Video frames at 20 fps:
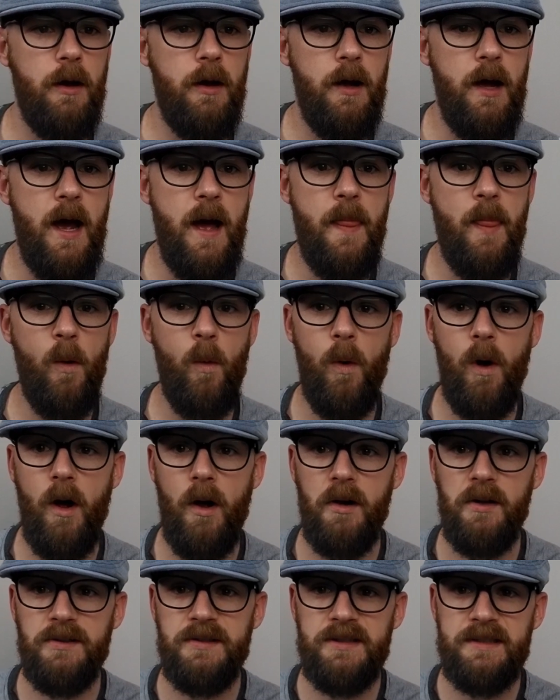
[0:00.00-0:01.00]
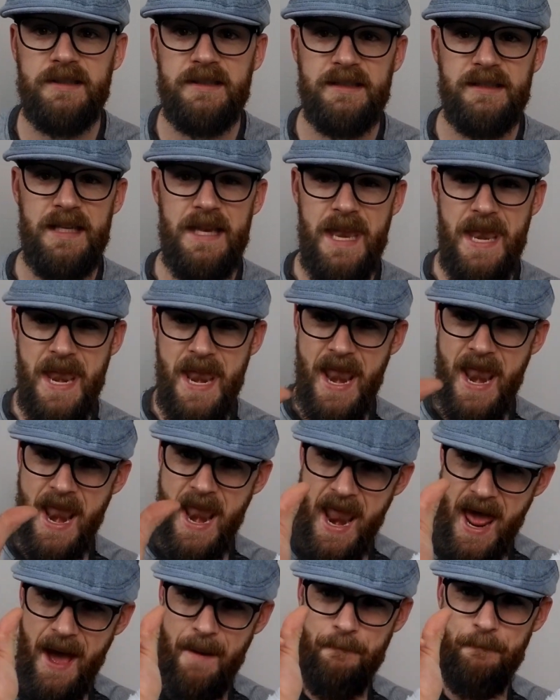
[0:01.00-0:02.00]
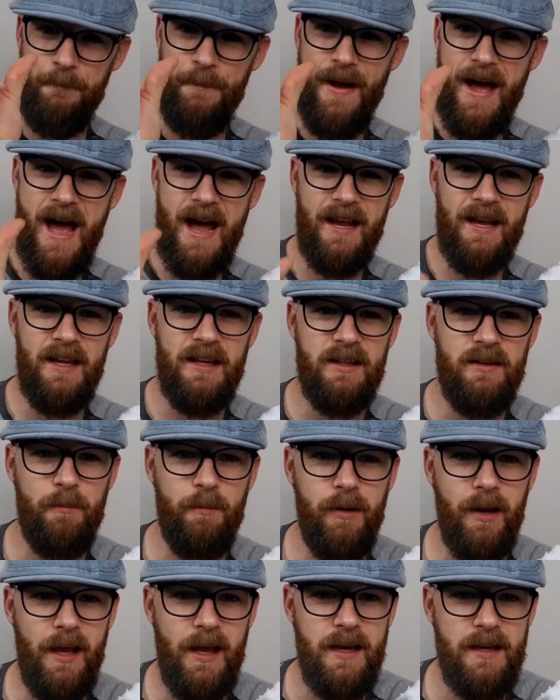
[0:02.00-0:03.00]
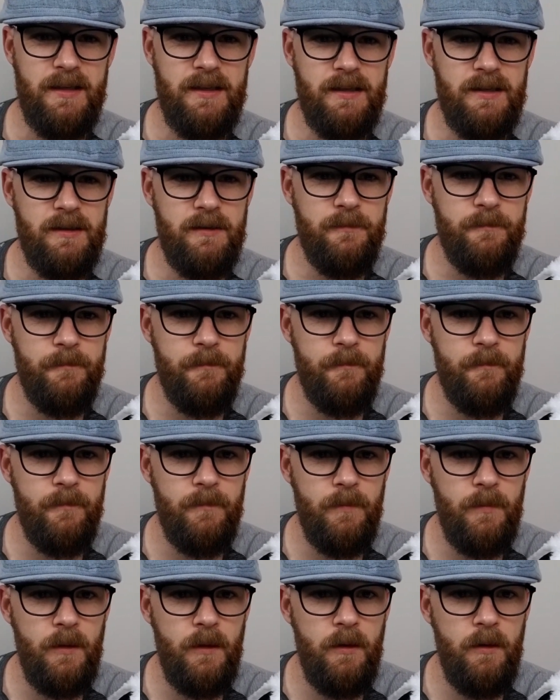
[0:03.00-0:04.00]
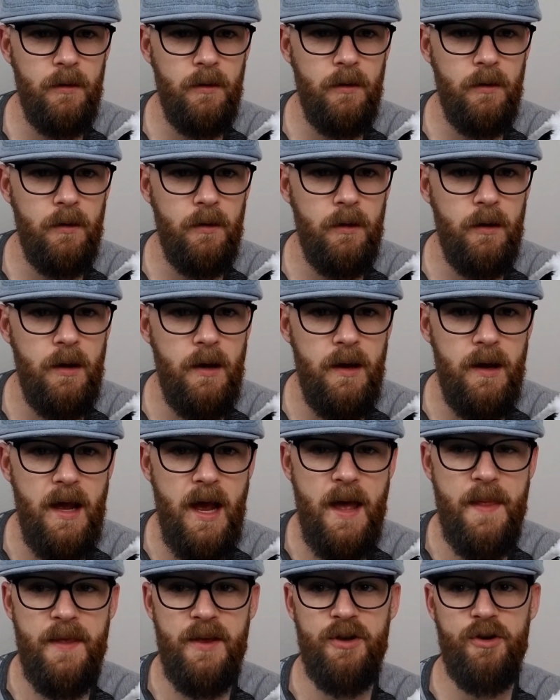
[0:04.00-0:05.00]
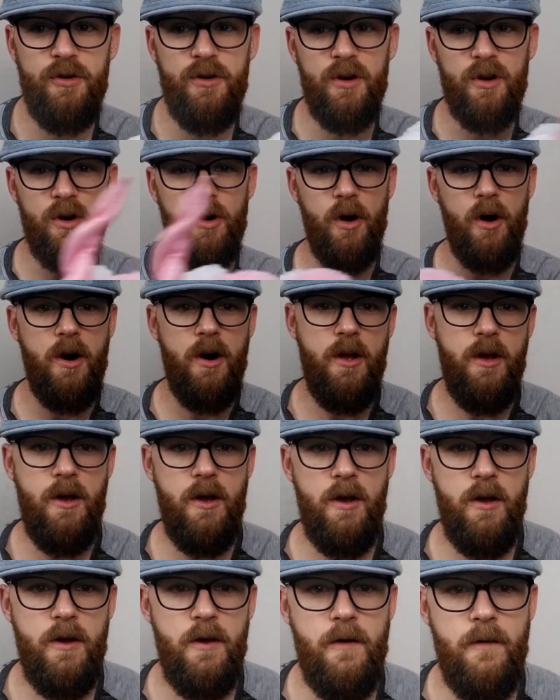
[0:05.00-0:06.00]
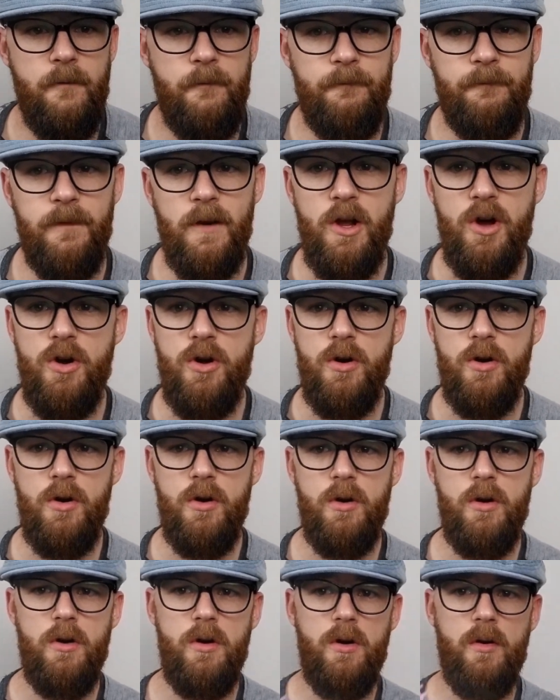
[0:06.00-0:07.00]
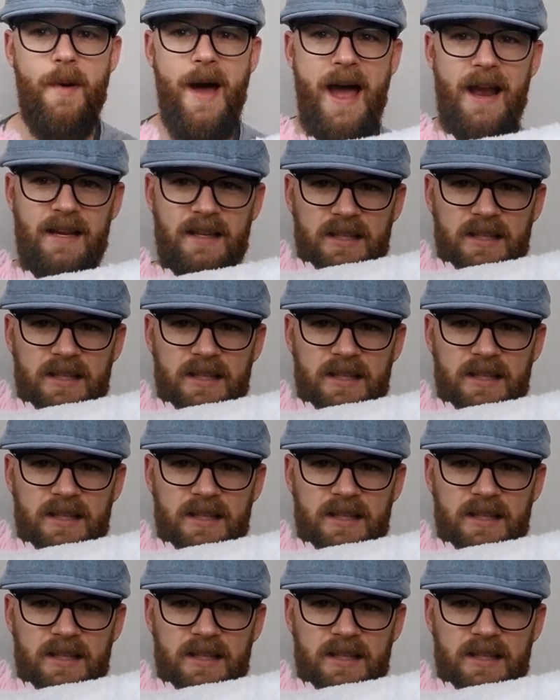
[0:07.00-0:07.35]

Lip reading: and the walls snapped back into place. And the unicorn flew back